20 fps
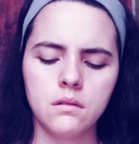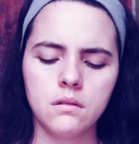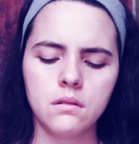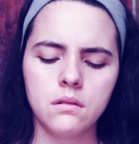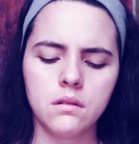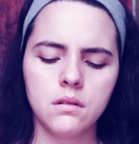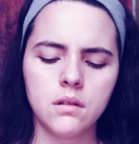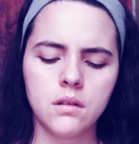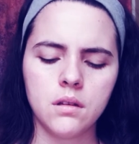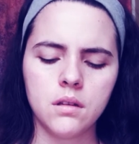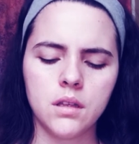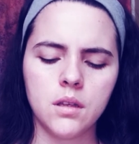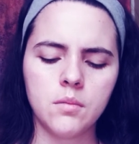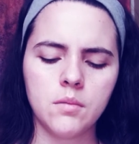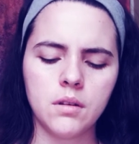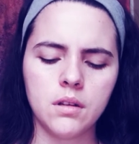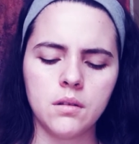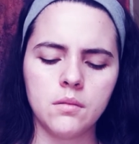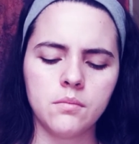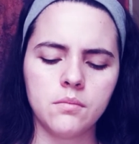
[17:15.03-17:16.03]
I keep
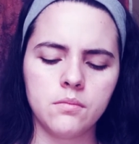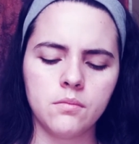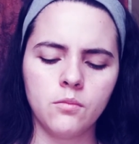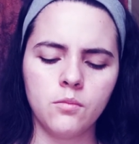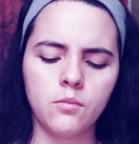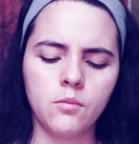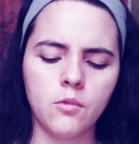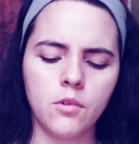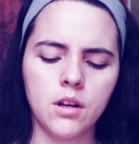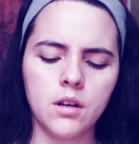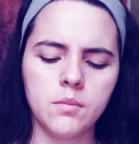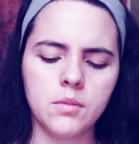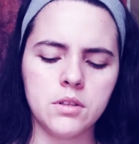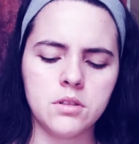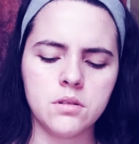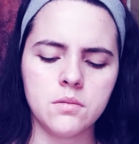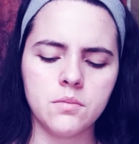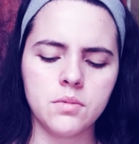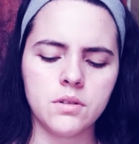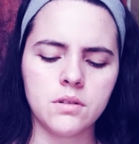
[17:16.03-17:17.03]
getting wannabe
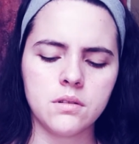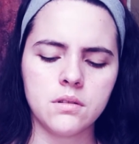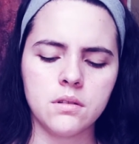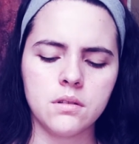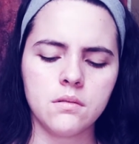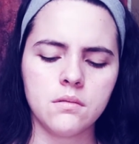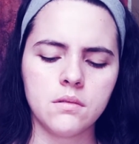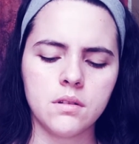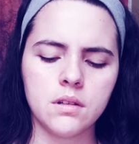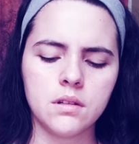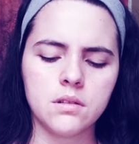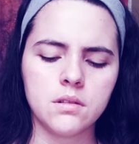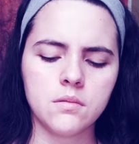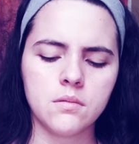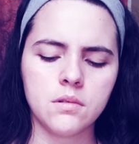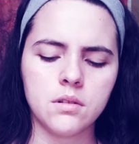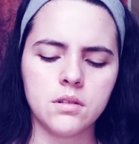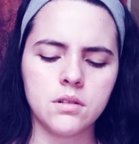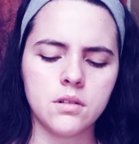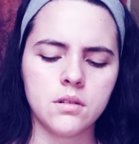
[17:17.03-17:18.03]
jumpers. They don't actually
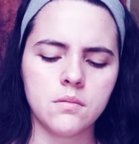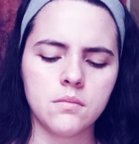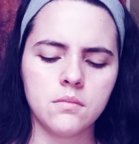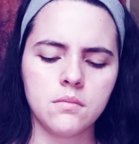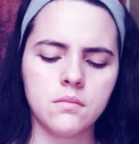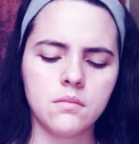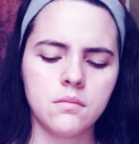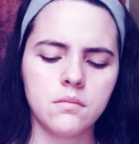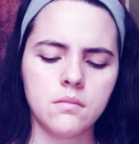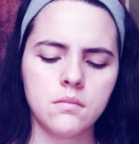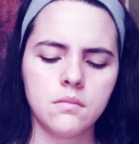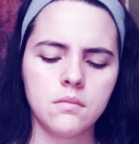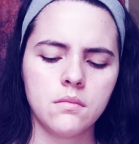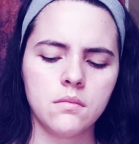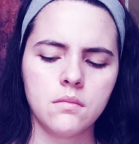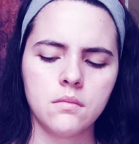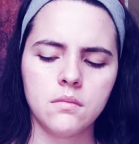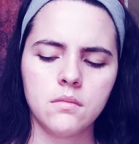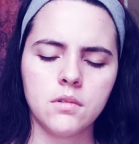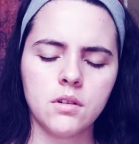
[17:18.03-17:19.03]
want to jump.
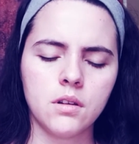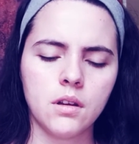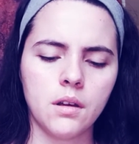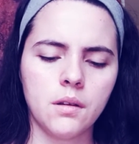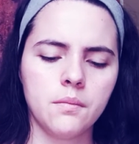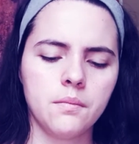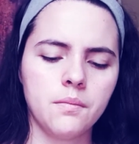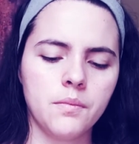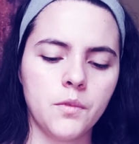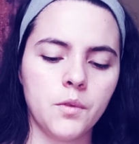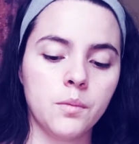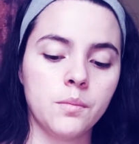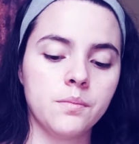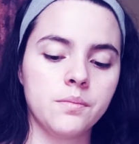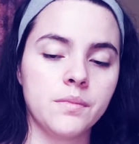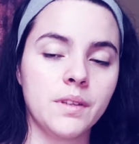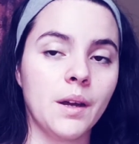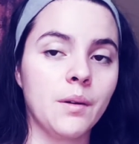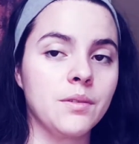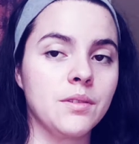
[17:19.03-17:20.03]
Okay. Nope,
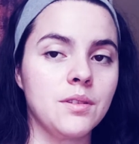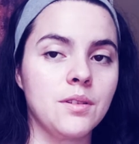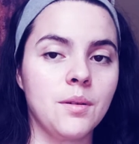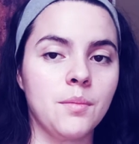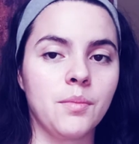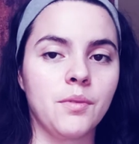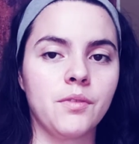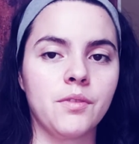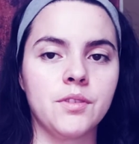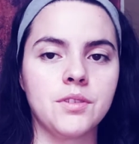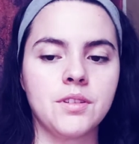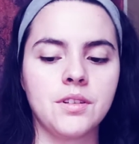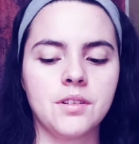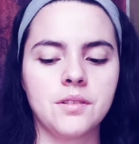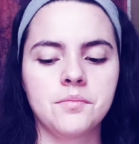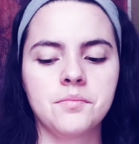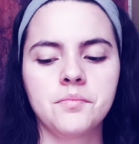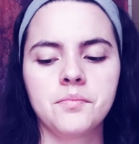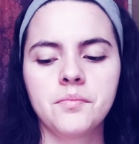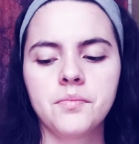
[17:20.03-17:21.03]
that was a jumper for
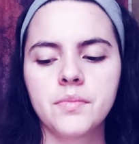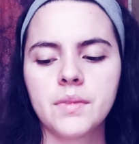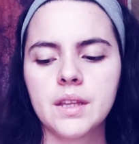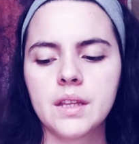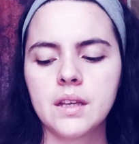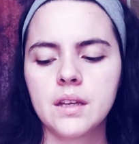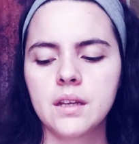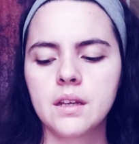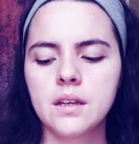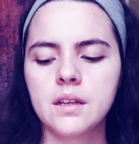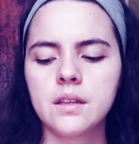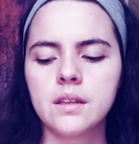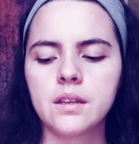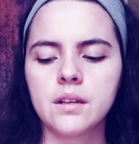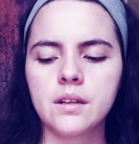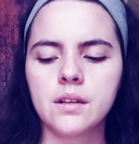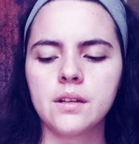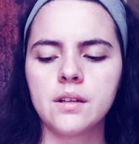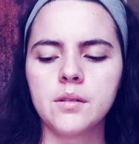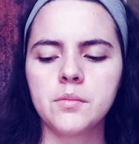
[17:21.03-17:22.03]
sure. The
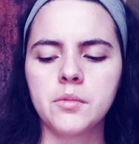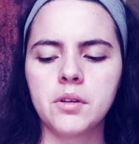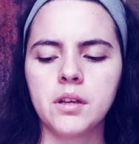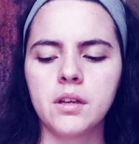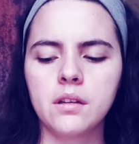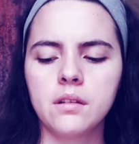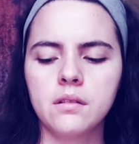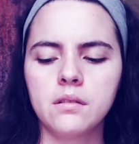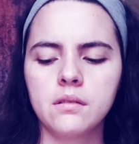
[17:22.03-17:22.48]
Hermit.